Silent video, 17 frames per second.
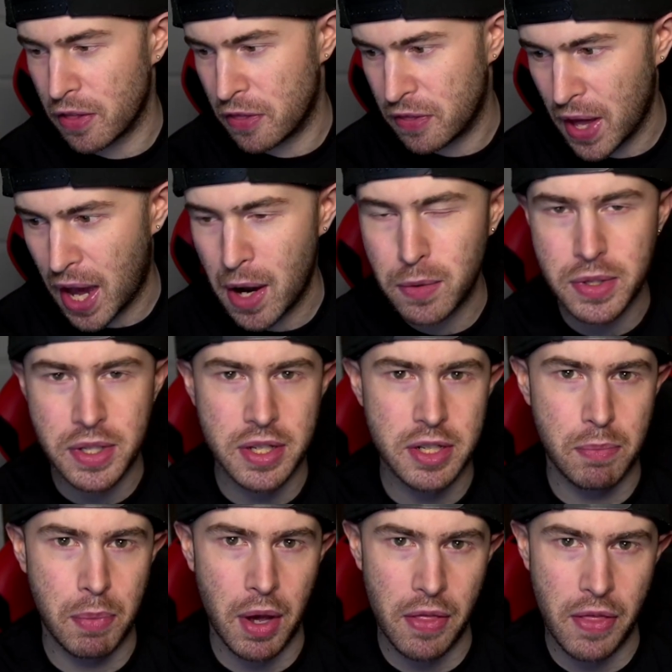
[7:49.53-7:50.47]
thousands
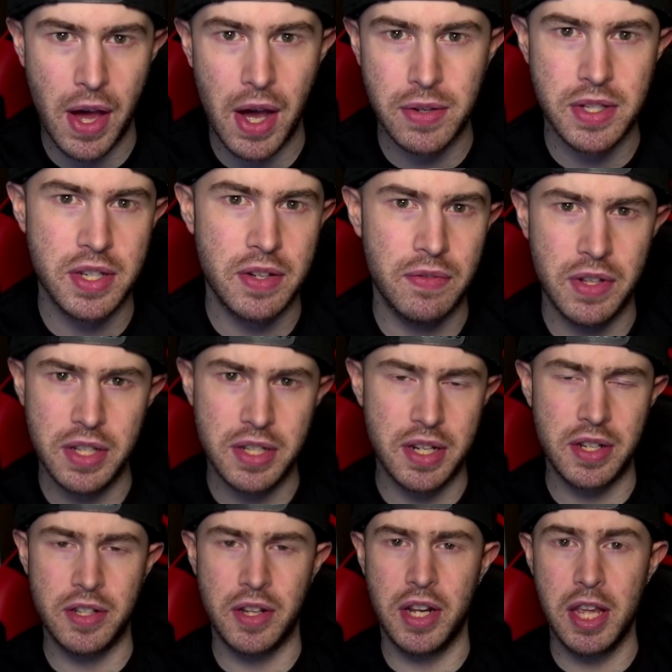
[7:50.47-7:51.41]
upon thousands of
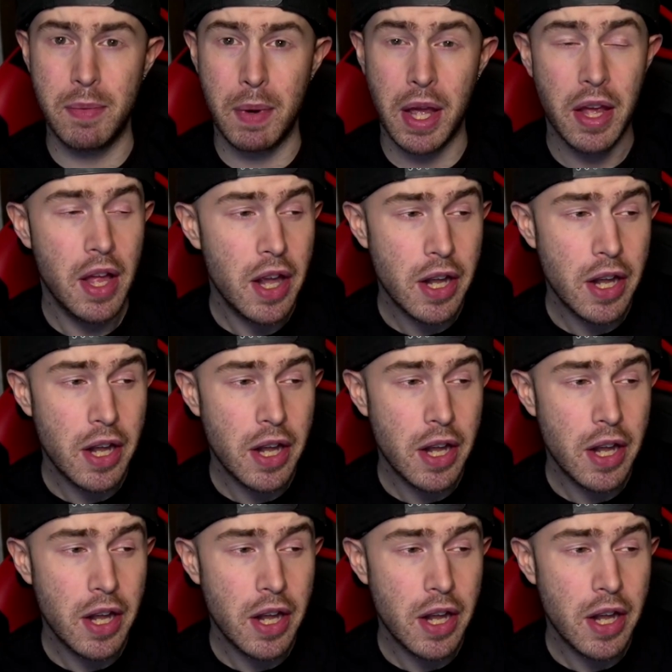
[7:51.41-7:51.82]
listings on eBay.